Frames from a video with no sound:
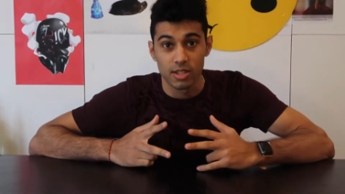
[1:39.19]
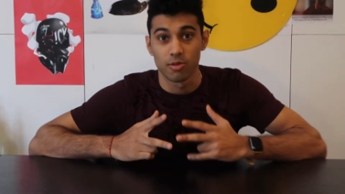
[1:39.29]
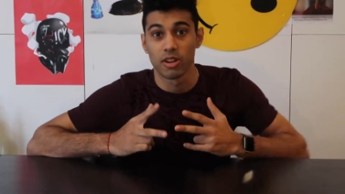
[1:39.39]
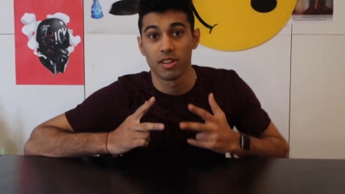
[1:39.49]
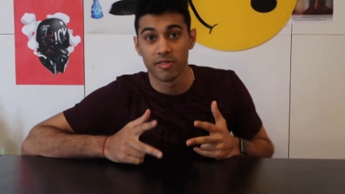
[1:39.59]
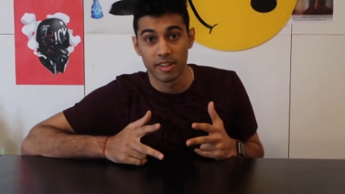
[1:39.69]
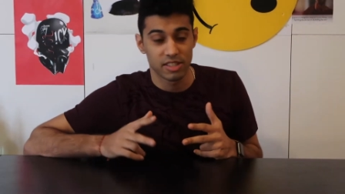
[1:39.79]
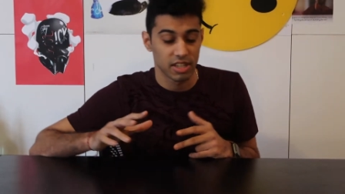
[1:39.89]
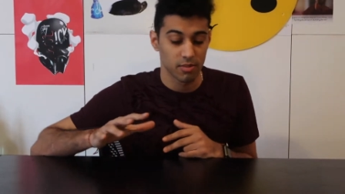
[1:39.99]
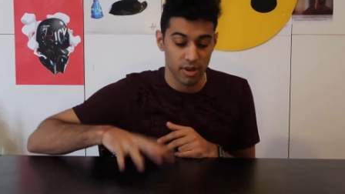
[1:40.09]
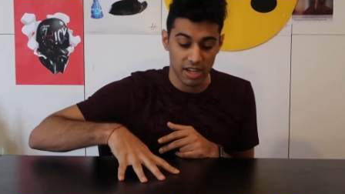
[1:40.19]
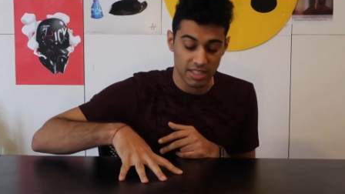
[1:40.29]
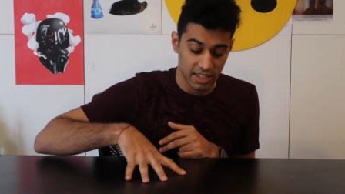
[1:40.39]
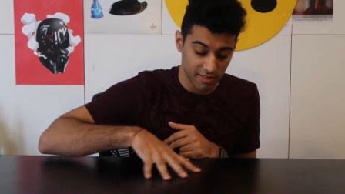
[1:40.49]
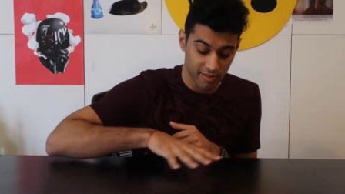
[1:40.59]
So I wanted to finish the
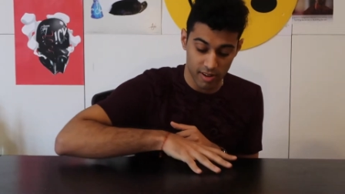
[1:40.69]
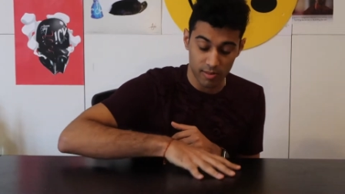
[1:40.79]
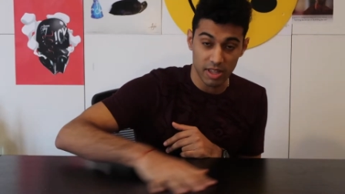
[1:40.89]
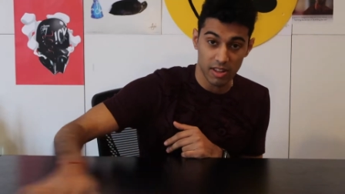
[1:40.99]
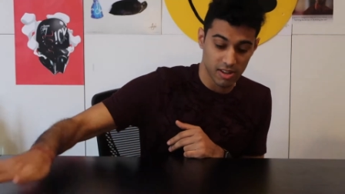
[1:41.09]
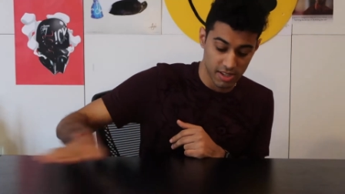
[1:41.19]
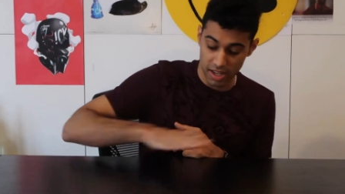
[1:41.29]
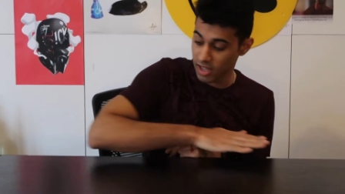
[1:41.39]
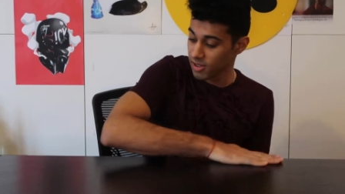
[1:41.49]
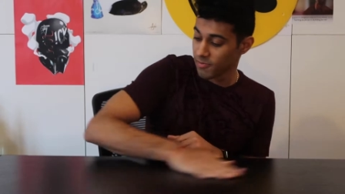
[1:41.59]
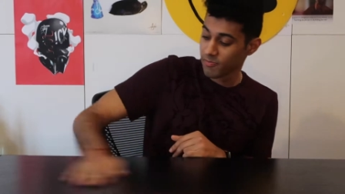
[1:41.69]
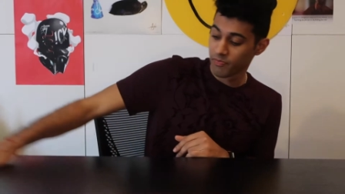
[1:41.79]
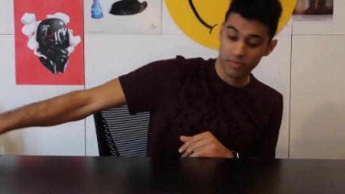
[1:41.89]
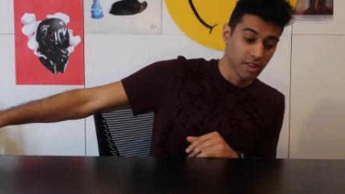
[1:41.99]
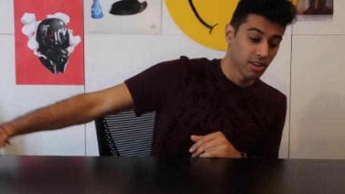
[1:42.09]
unboxing from the other day.
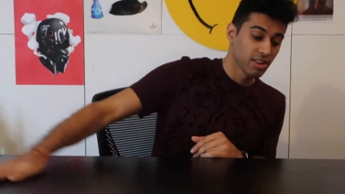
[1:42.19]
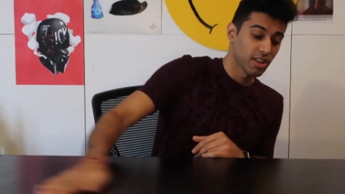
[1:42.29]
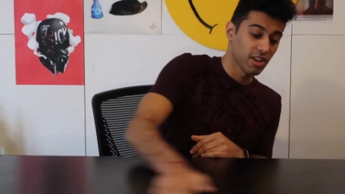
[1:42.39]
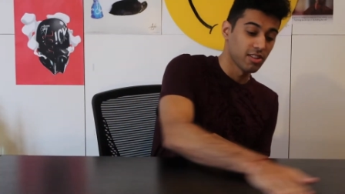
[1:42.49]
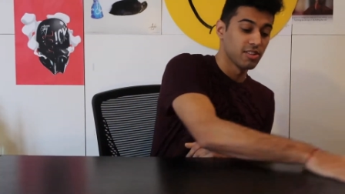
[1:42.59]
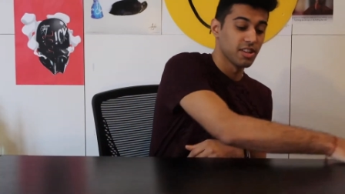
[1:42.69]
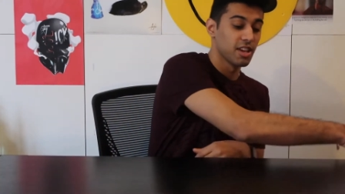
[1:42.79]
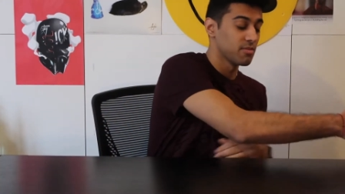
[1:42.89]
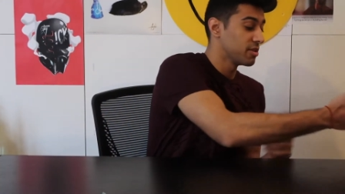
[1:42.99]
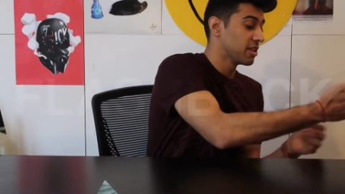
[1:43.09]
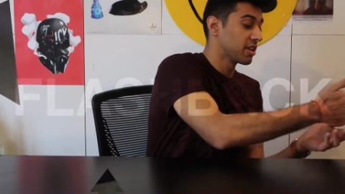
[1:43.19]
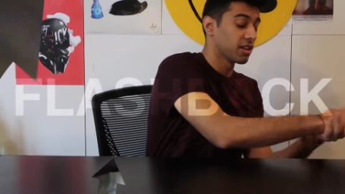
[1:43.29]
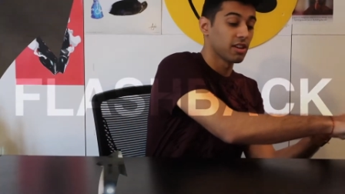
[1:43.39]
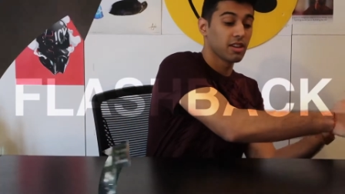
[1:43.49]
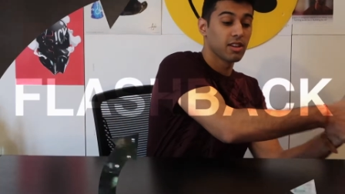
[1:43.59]
The other day
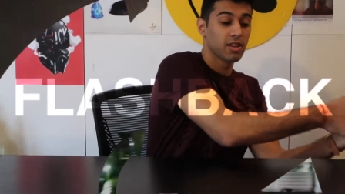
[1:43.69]
being...